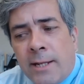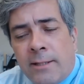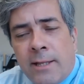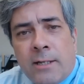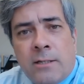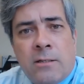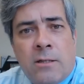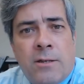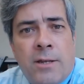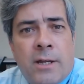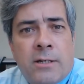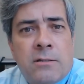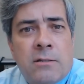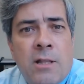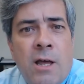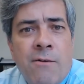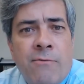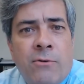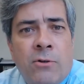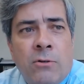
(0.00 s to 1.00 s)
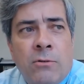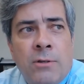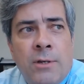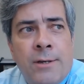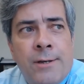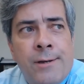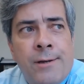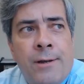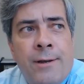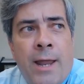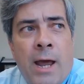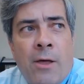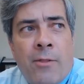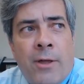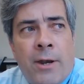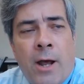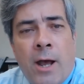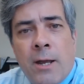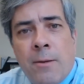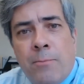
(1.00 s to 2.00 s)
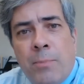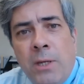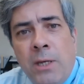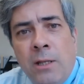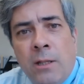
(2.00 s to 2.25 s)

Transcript: Take that to the next level. Now that I